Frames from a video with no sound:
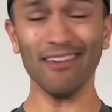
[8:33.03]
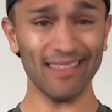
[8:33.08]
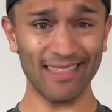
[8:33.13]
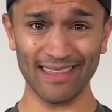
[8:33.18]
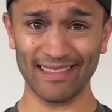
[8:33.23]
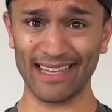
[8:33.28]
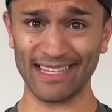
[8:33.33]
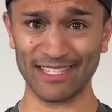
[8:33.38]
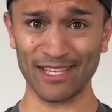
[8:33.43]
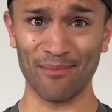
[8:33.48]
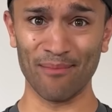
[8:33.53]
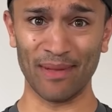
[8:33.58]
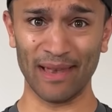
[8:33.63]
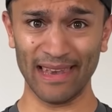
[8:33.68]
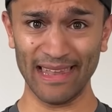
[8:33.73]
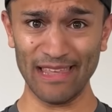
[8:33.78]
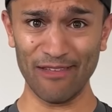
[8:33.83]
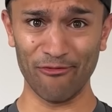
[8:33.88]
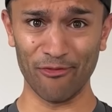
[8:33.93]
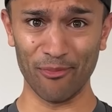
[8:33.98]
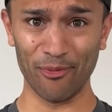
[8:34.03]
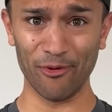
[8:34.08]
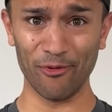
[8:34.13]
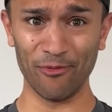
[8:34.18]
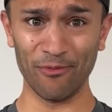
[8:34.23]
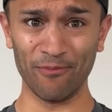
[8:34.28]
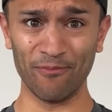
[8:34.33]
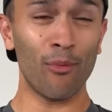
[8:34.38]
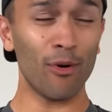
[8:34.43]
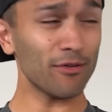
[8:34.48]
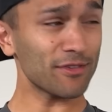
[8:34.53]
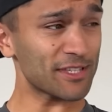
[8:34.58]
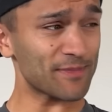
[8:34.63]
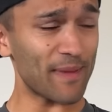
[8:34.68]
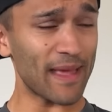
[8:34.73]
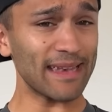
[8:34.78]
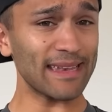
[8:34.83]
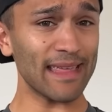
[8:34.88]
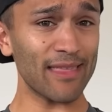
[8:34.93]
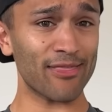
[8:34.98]
think that's unbelievable. While
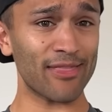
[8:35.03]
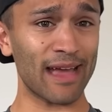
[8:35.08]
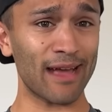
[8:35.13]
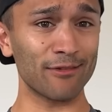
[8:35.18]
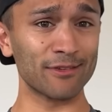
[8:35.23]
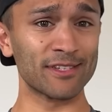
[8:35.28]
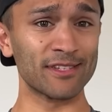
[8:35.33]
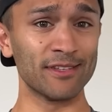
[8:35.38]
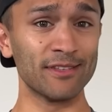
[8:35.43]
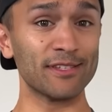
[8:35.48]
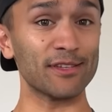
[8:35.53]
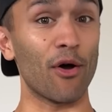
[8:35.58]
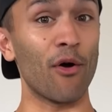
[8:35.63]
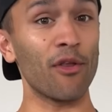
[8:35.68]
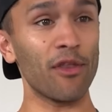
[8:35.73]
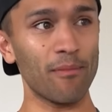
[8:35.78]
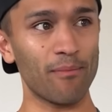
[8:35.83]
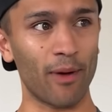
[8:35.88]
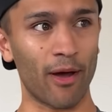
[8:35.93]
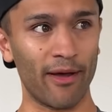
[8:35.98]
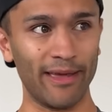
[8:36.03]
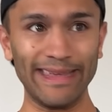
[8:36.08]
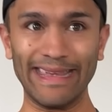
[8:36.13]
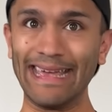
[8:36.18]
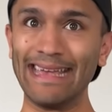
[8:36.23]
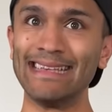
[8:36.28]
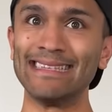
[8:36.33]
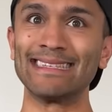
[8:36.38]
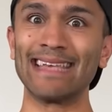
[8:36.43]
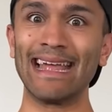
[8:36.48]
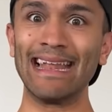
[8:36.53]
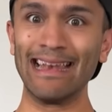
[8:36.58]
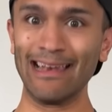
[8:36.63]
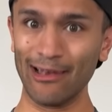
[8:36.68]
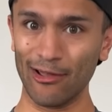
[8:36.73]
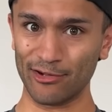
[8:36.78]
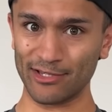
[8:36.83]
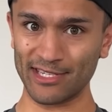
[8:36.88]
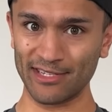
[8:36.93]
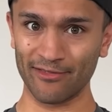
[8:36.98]
spending thousands on a bike is a
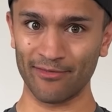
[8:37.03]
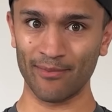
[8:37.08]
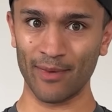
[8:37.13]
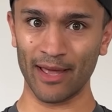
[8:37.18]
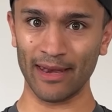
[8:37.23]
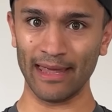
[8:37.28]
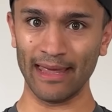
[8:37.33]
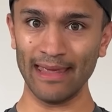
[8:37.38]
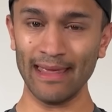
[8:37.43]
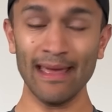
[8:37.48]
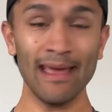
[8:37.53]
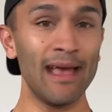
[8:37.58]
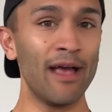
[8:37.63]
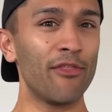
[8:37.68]
lot of money,